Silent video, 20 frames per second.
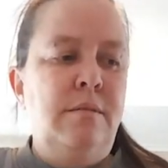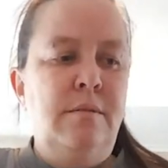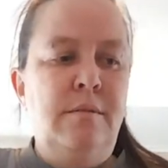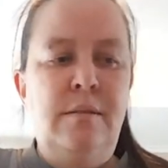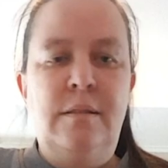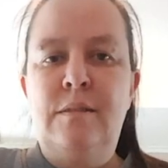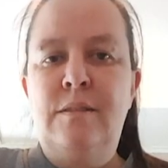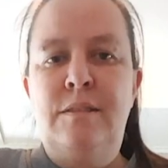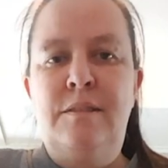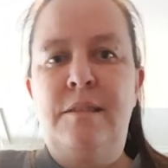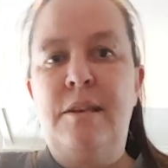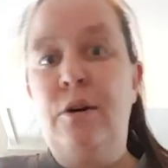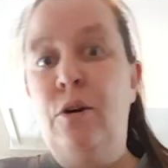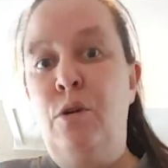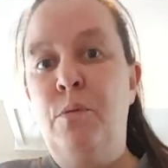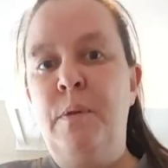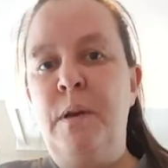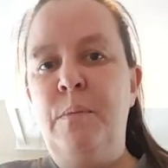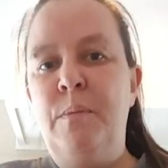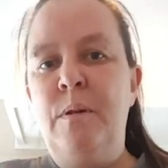and let's say
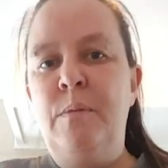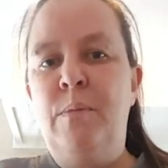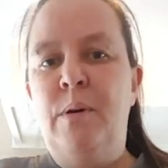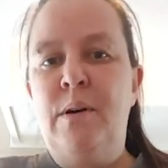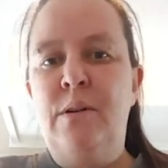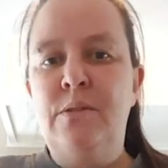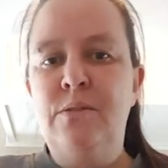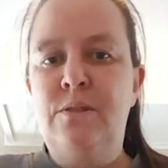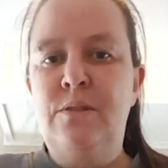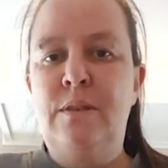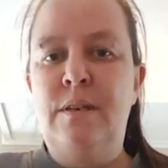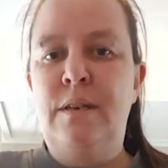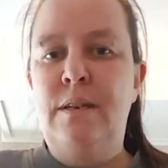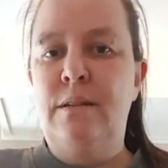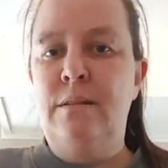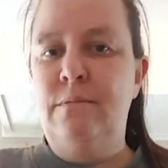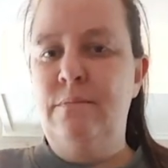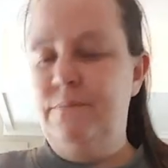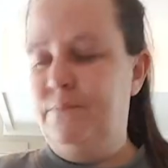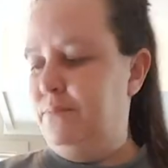homemade meatballs,
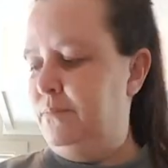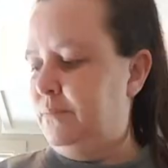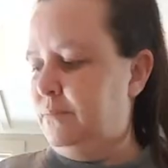and